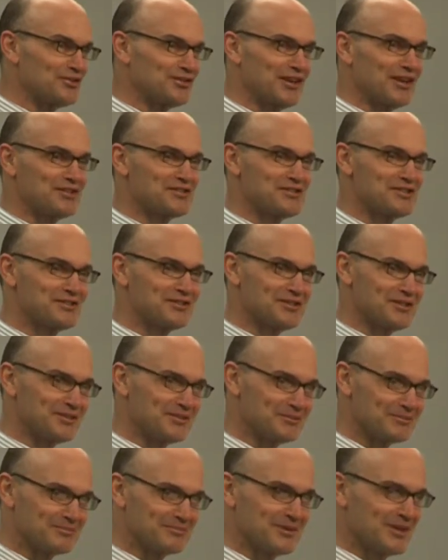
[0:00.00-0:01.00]
sessions,
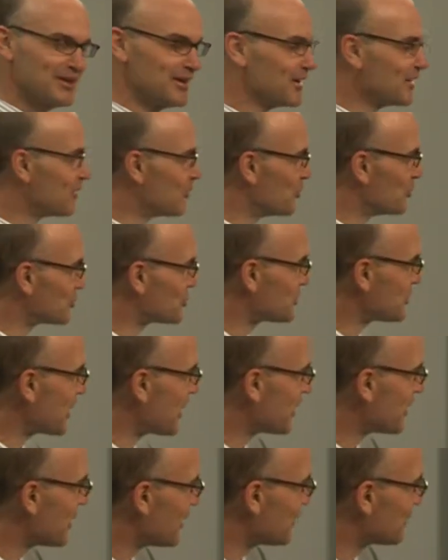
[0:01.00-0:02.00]
and we'll
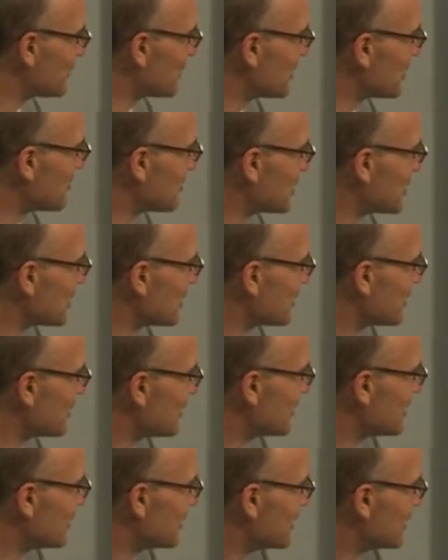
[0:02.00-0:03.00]
check off
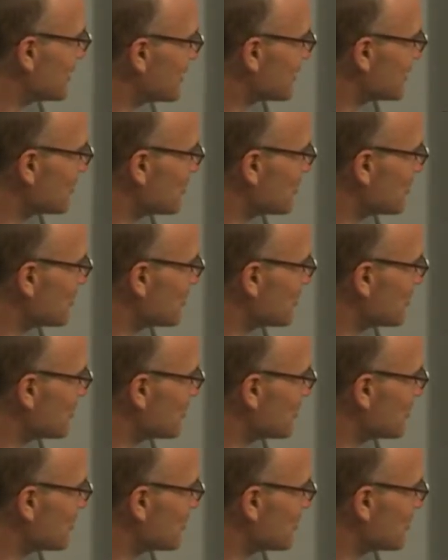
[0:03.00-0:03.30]
number